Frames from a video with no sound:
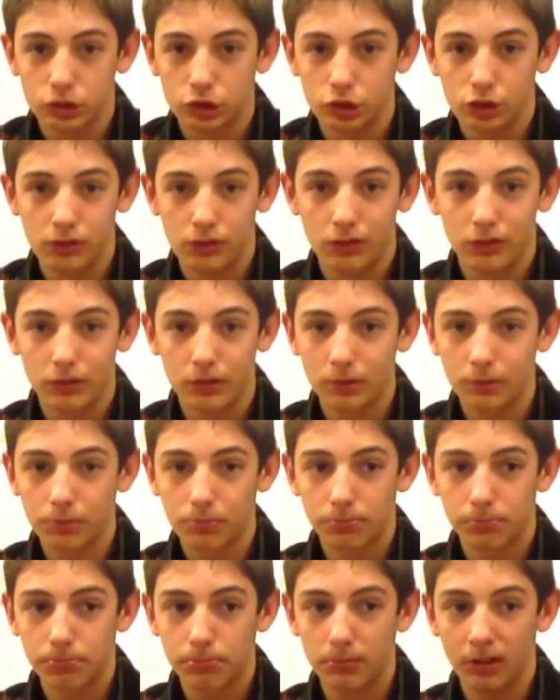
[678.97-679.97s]
Just
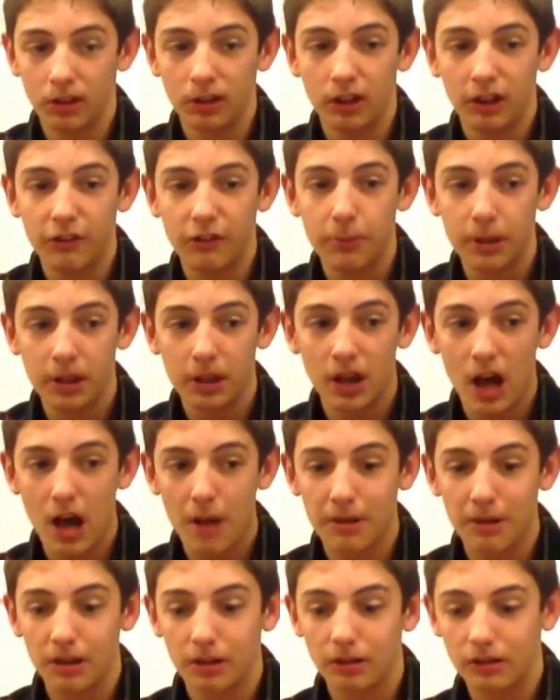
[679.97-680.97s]
leave me a
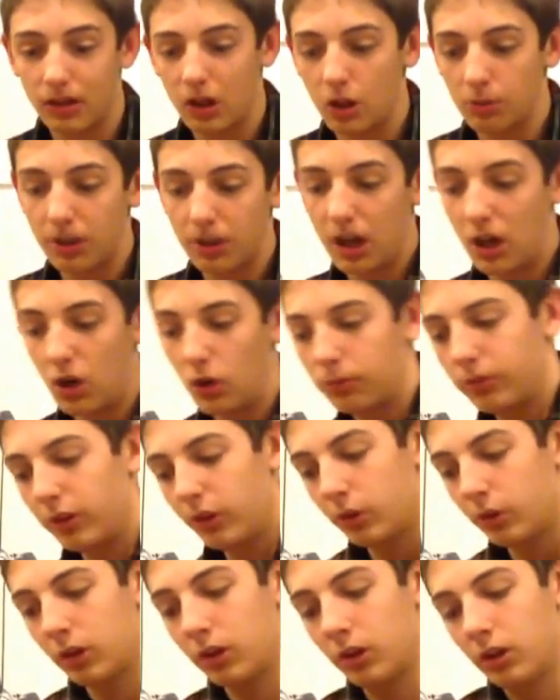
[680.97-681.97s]
comment. Tell me how I'm
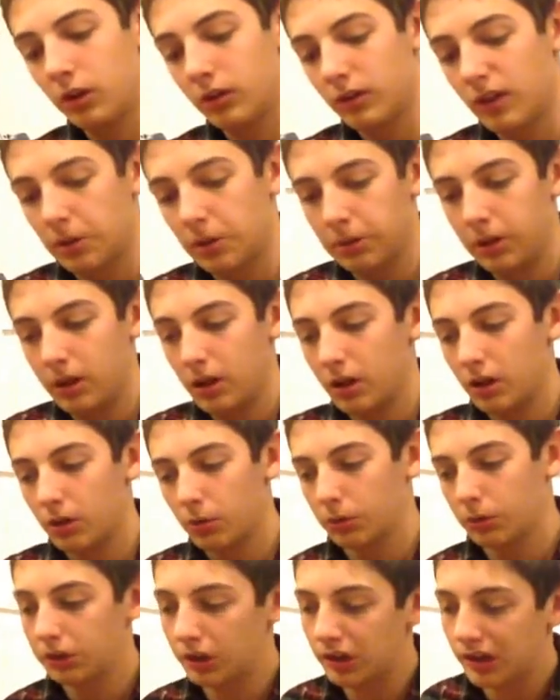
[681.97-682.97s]
doing. Tell me
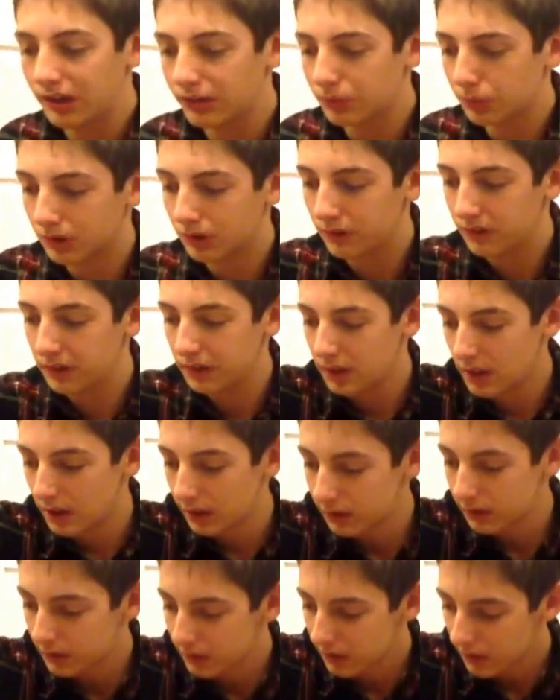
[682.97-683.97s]
what you guys want to see
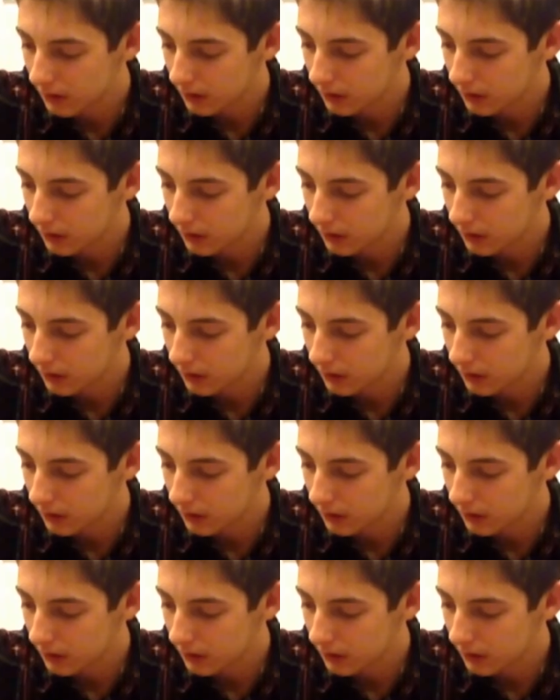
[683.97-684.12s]
next.